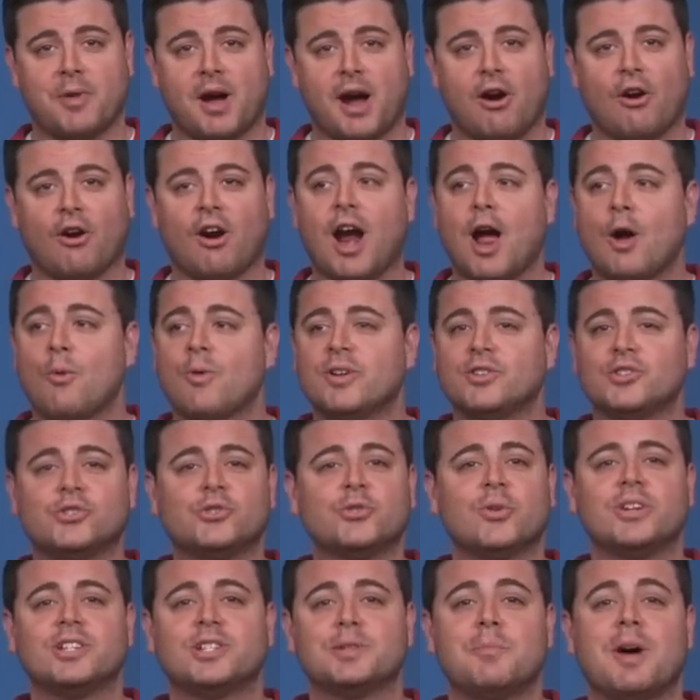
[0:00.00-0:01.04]
power, I went
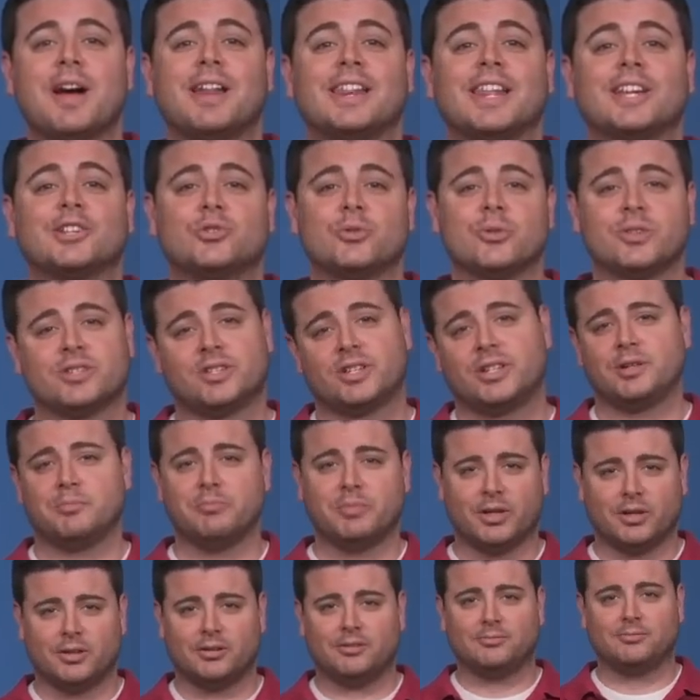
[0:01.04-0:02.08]
straight to my electricity
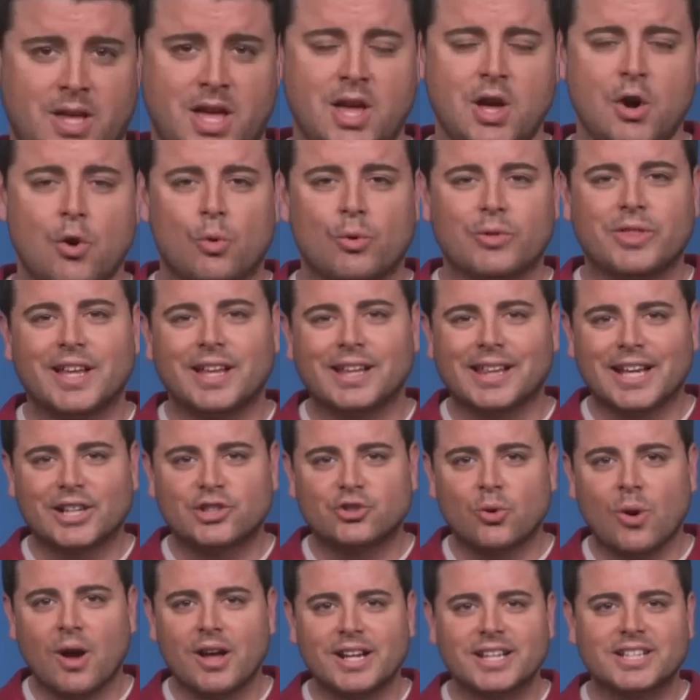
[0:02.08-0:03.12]
bill. Were the
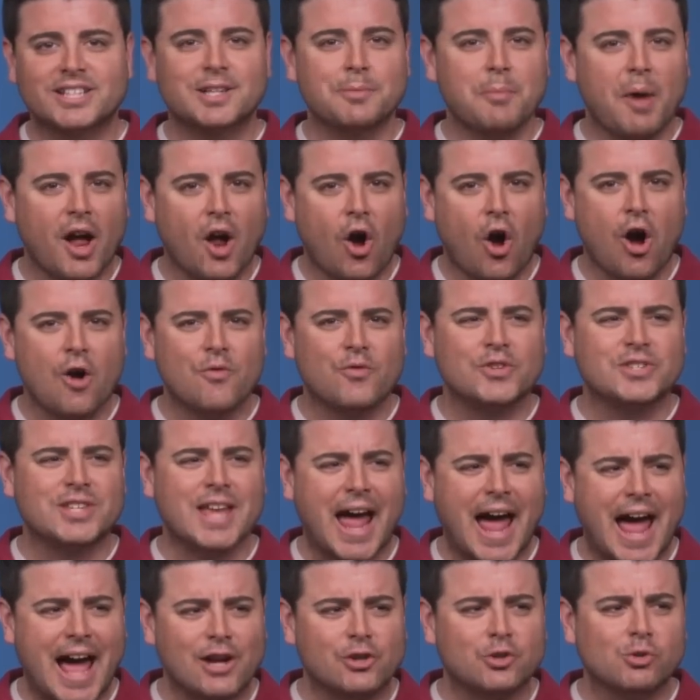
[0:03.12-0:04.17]
electronics in my office
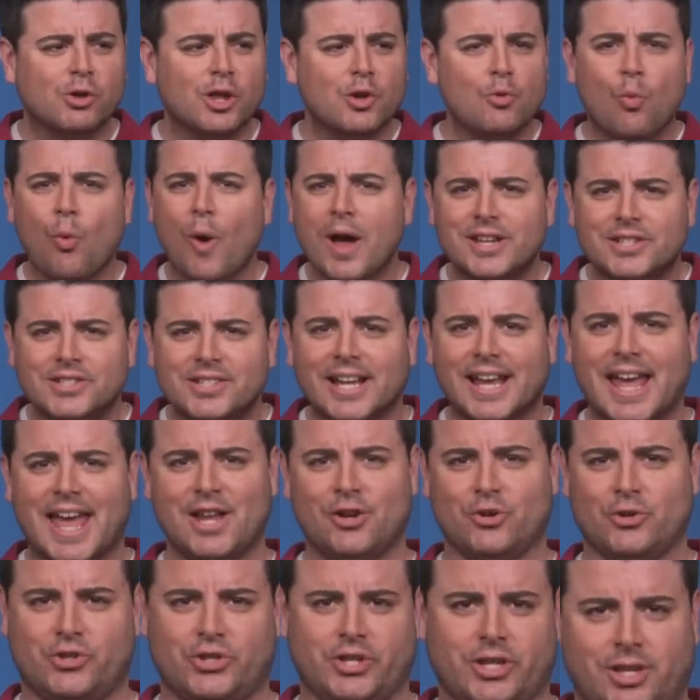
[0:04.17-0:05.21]
actually wasting
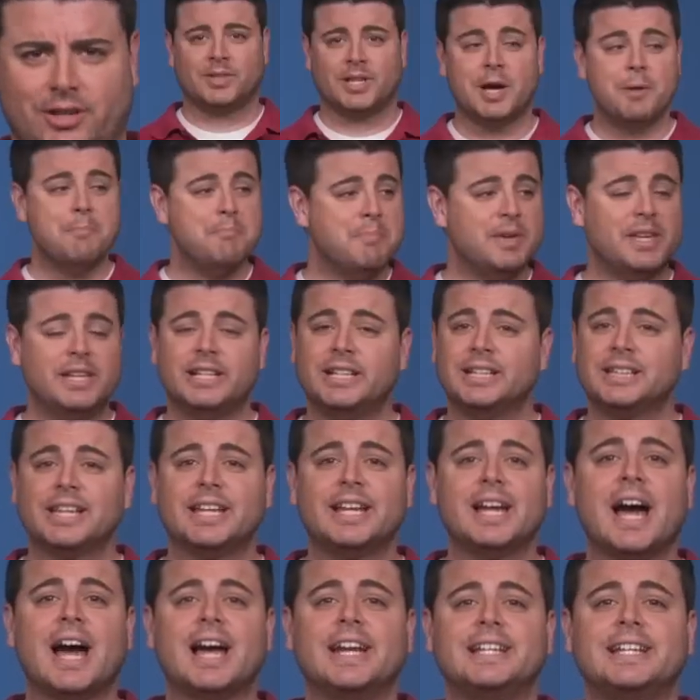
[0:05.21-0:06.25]
energy?
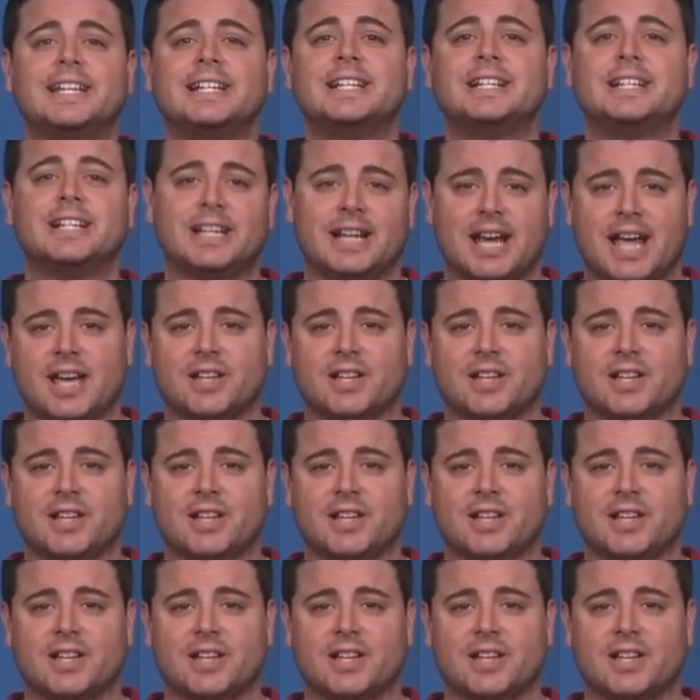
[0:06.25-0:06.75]
Immediately, I needed an